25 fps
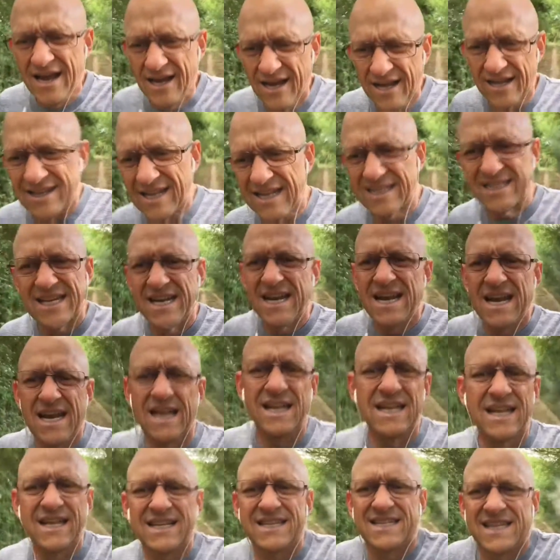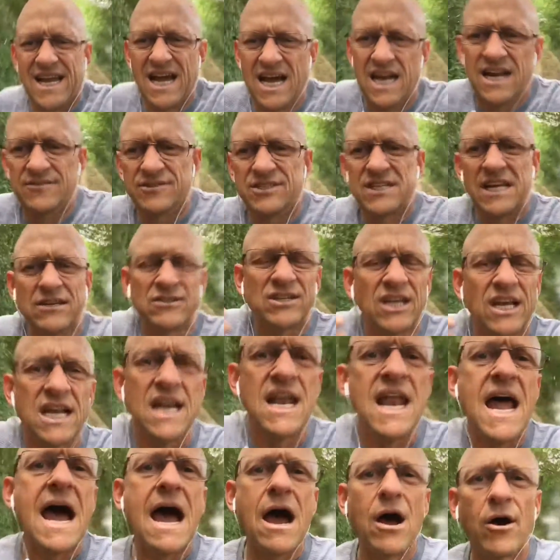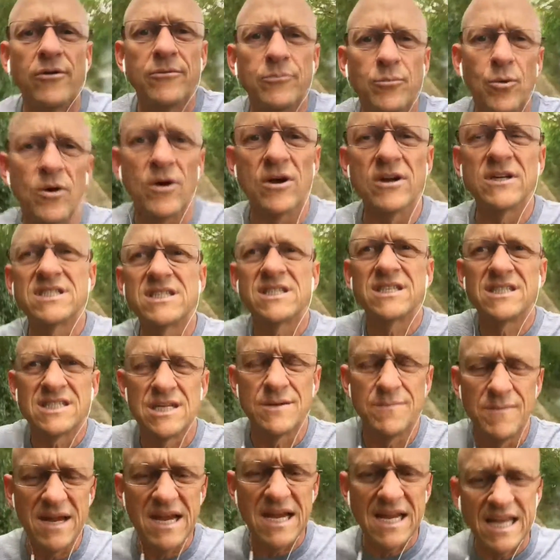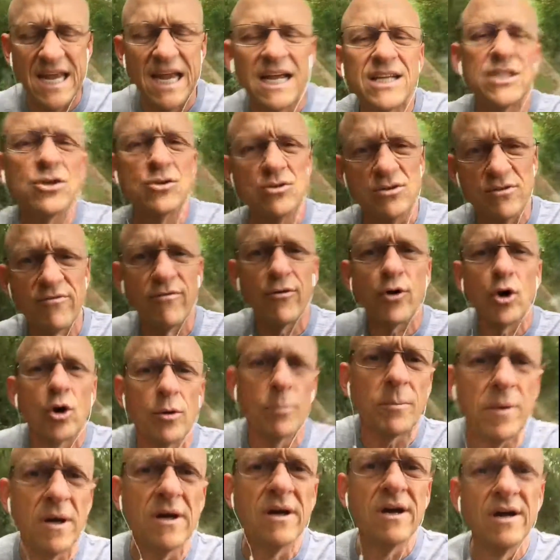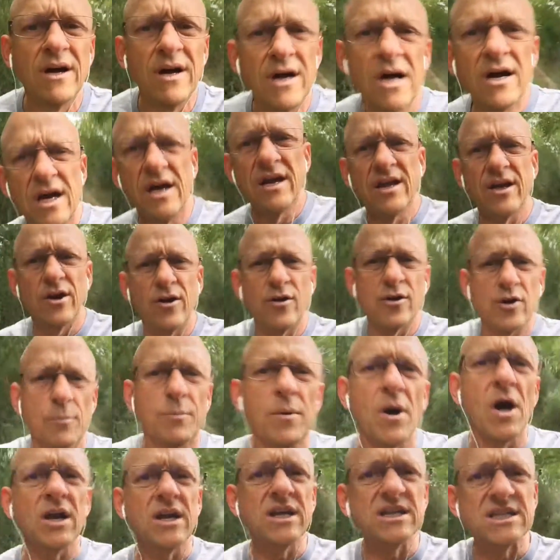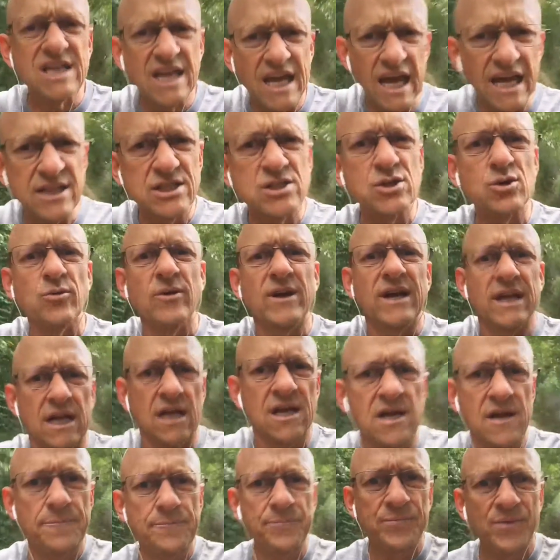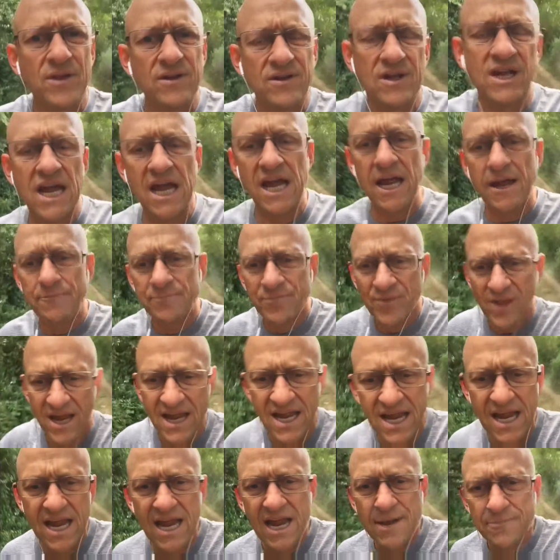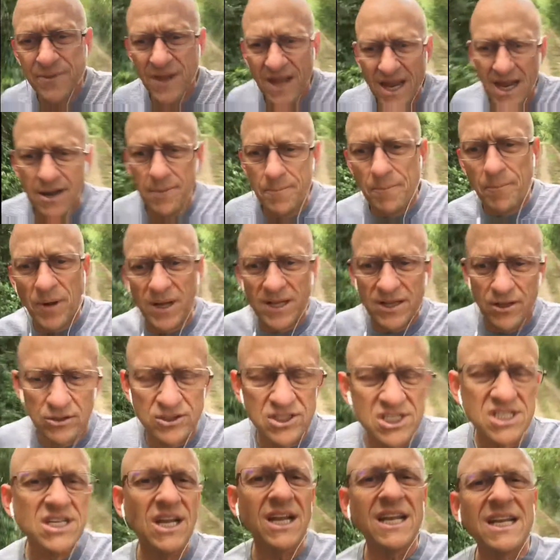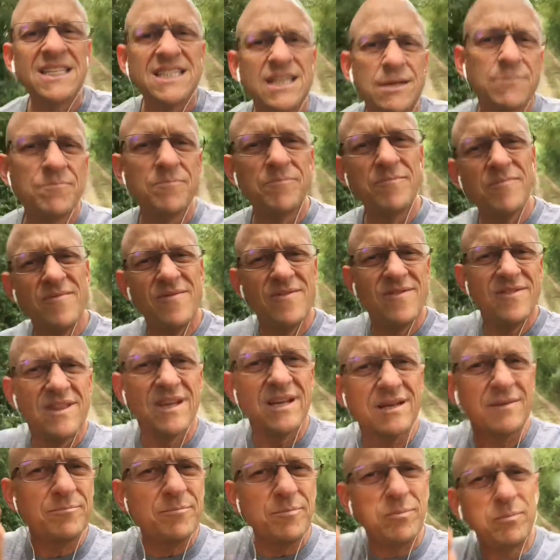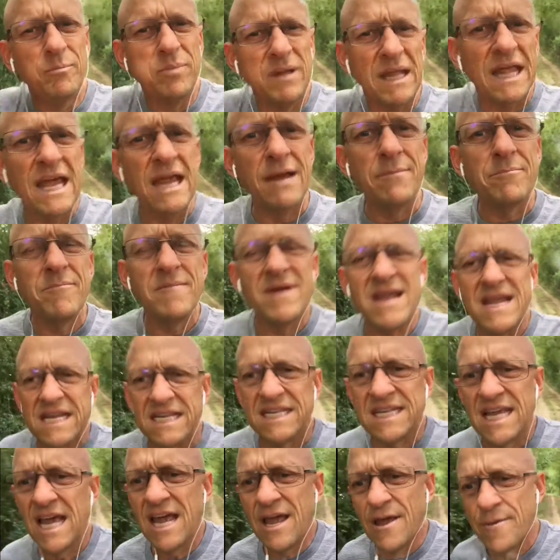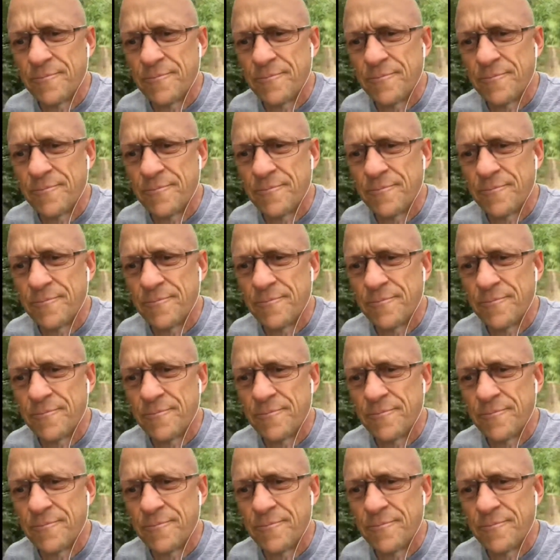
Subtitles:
That's kind of sounds like a noun, whereas to me, cancer is a verb. Your body is cancering, okay? But those studies that blame meat,